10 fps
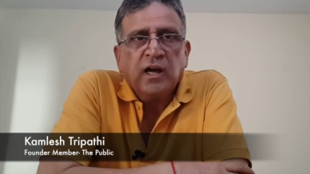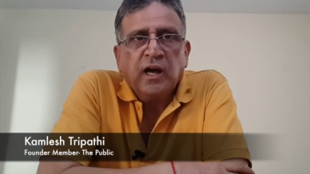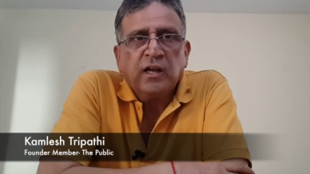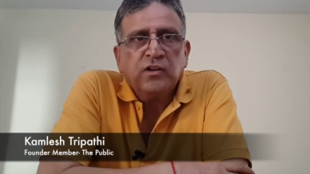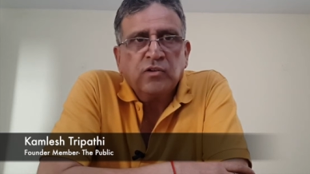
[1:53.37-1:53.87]

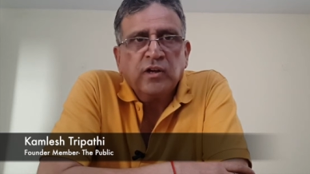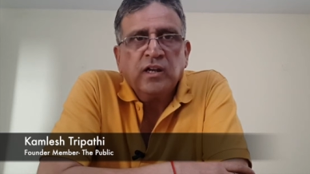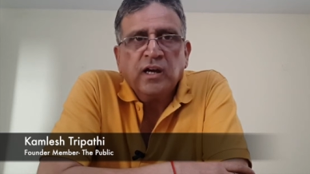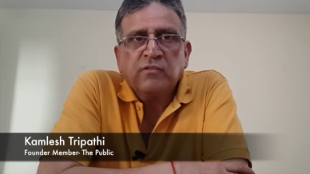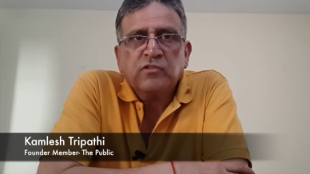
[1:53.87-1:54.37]
and you
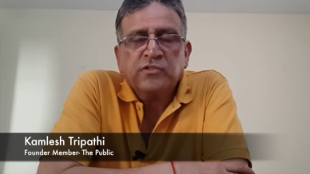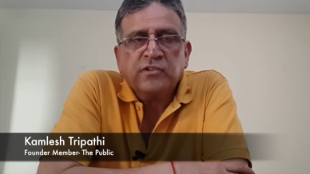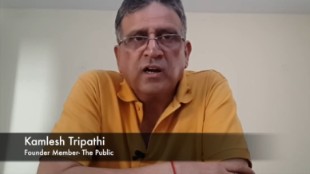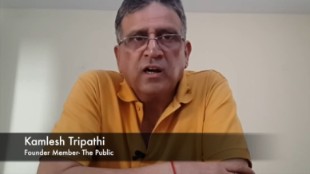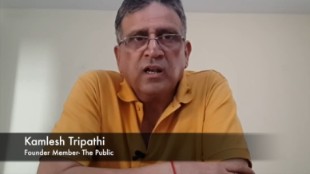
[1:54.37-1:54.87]
really have to
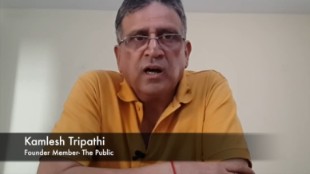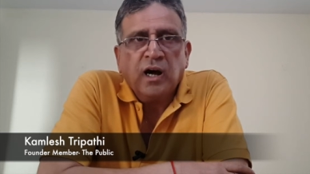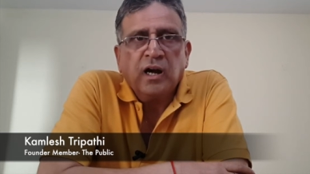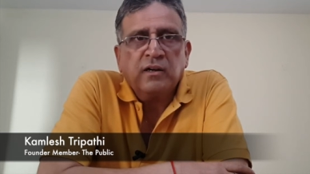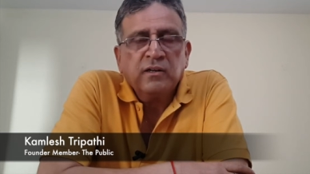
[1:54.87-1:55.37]
struggle
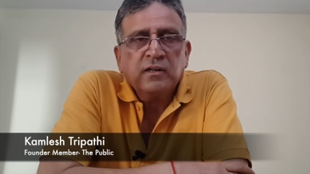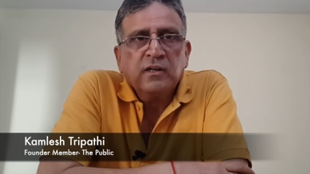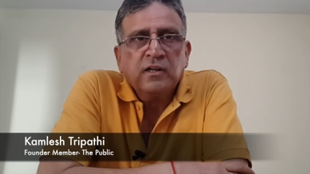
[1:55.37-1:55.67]
hard